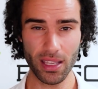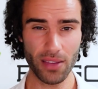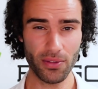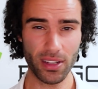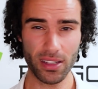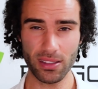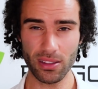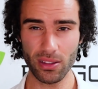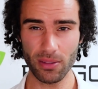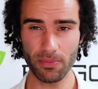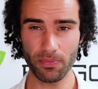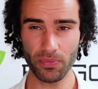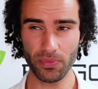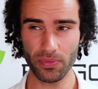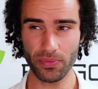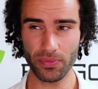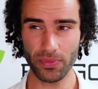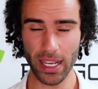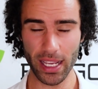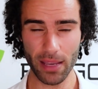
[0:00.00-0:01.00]
even
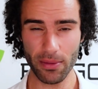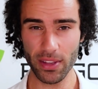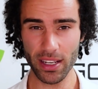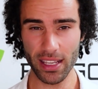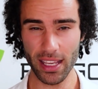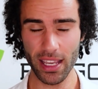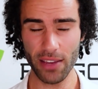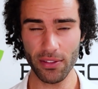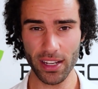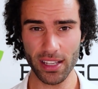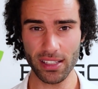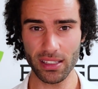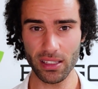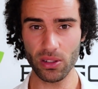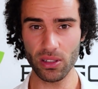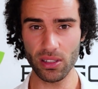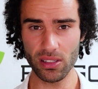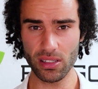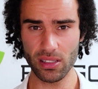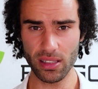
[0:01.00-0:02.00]
as
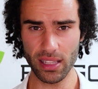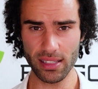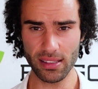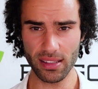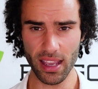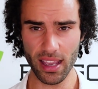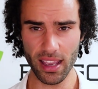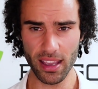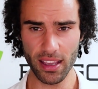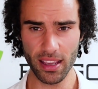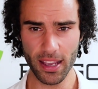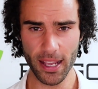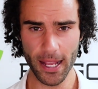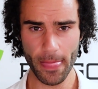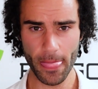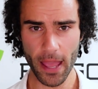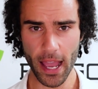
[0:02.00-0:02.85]
little as, let's say,